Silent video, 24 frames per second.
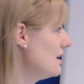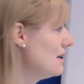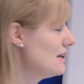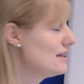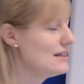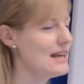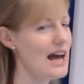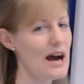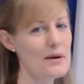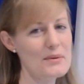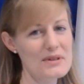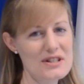
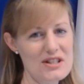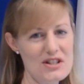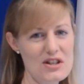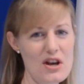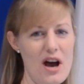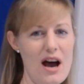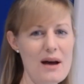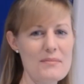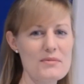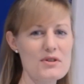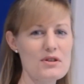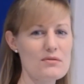Now it's
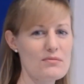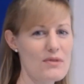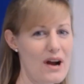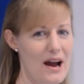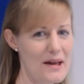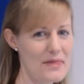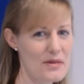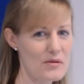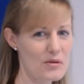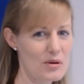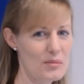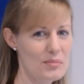time to
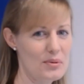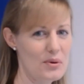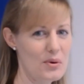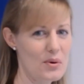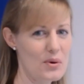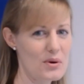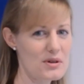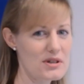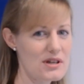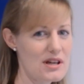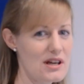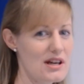write the
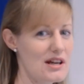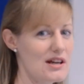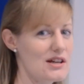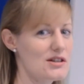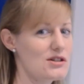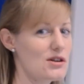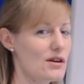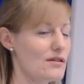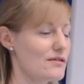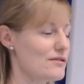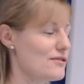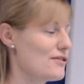report.
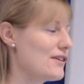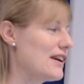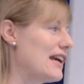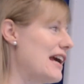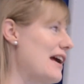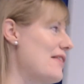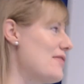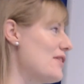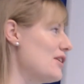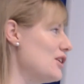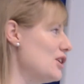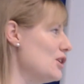Don't
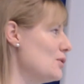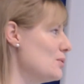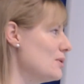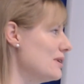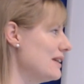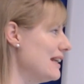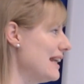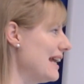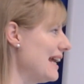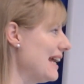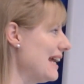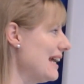forget that you will
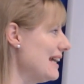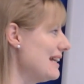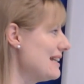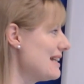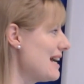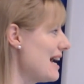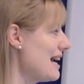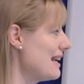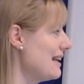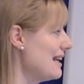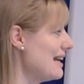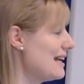need
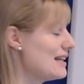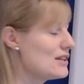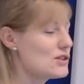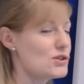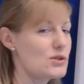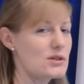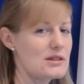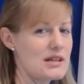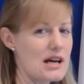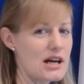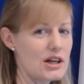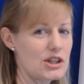an
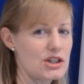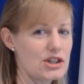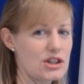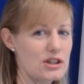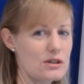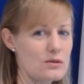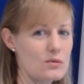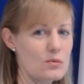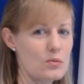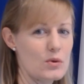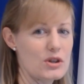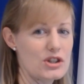
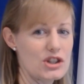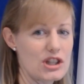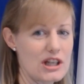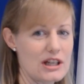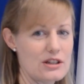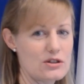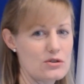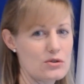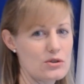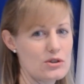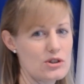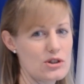introduction, which
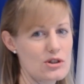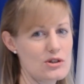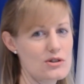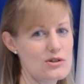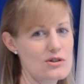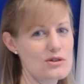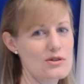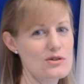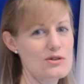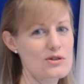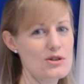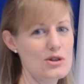
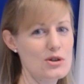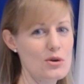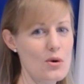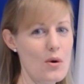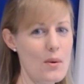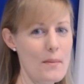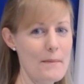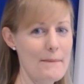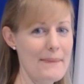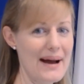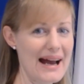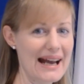introduces your
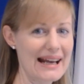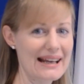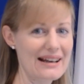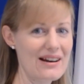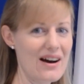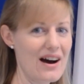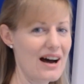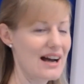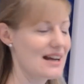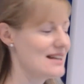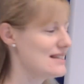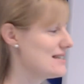main
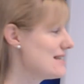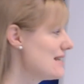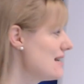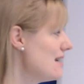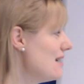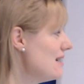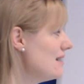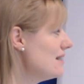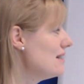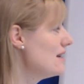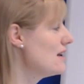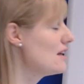idea
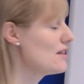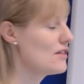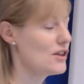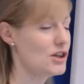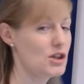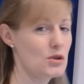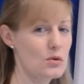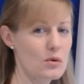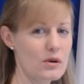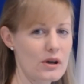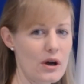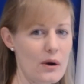that
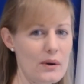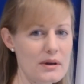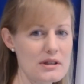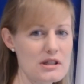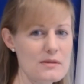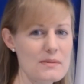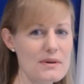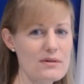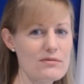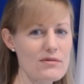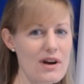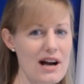you're going to
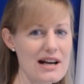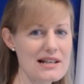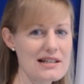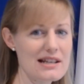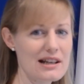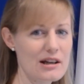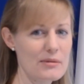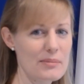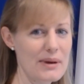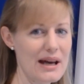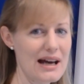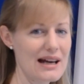be writing
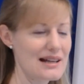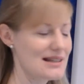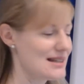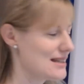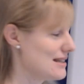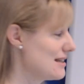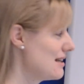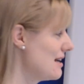about.